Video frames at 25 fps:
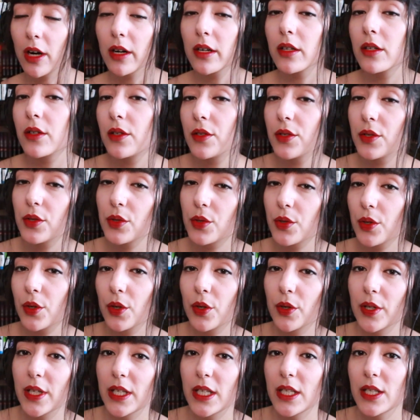darker
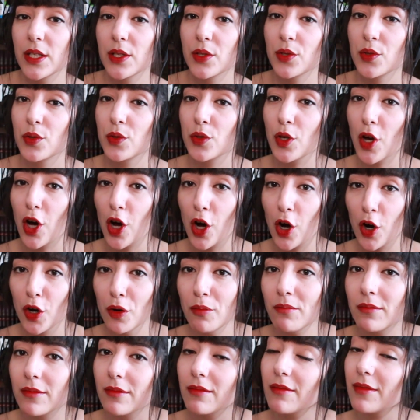stories,
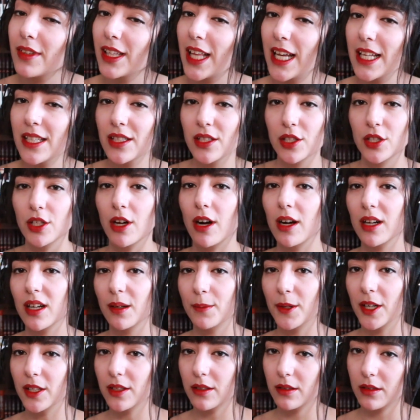so let's talk
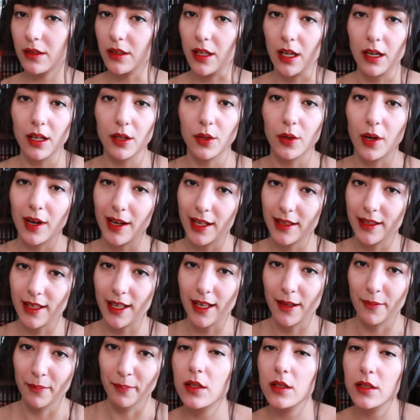about Nare no
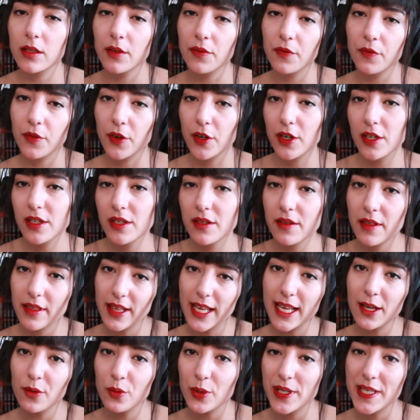Hate. The first
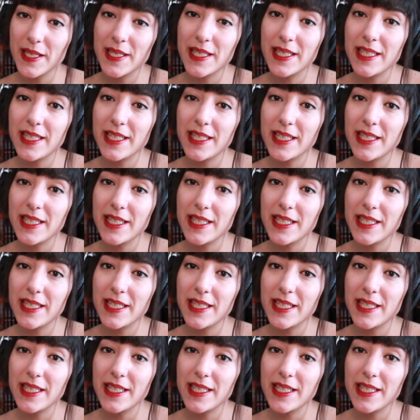thing we